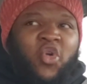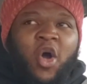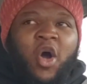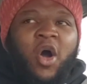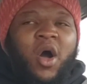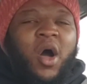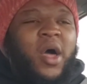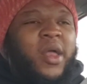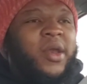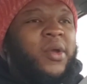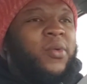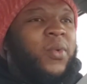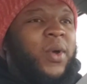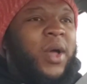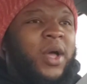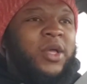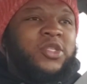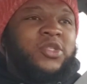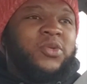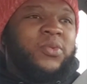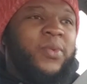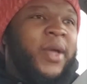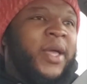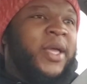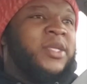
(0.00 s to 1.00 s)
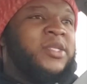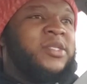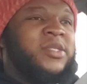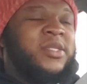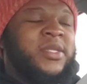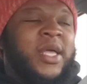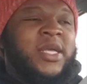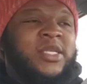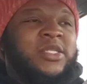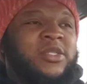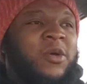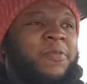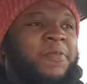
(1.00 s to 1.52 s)
All the welterweights
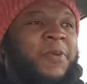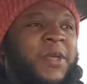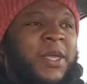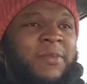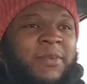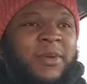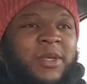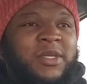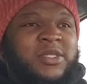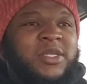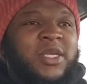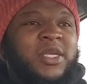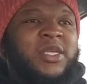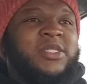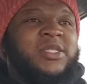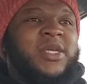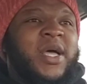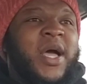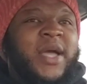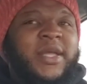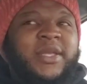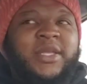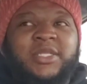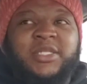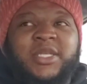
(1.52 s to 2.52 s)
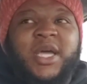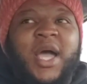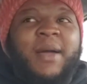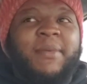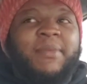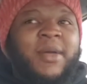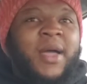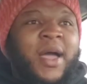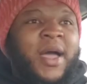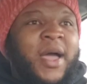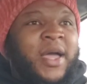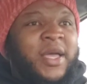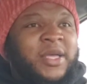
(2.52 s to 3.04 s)
that's on PBC side, the
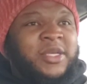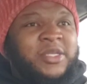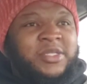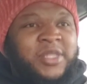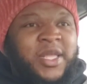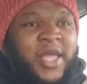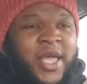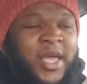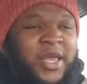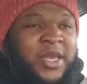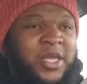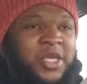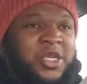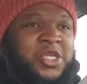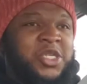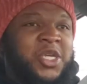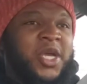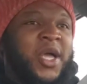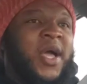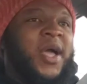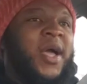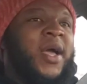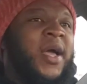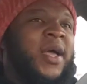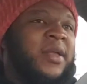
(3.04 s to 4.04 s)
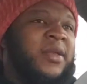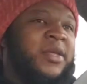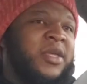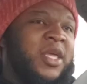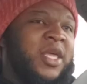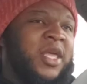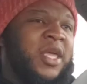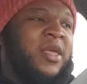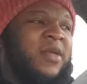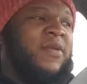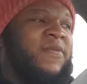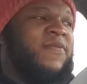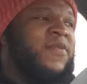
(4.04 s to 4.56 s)
top guys, Danny Shine,
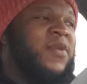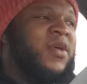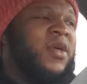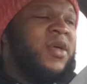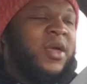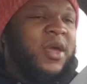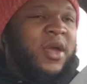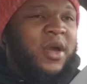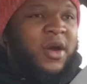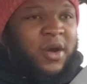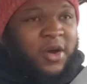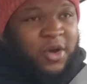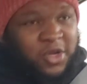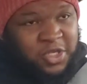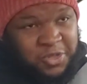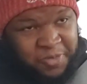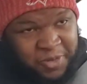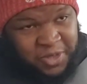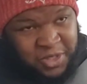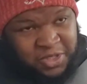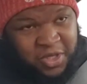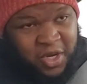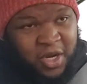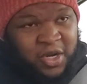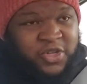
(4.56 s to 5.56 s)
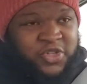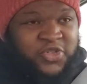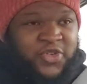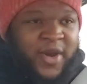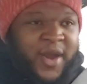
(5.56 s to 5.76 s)
Keith, Errol Spence are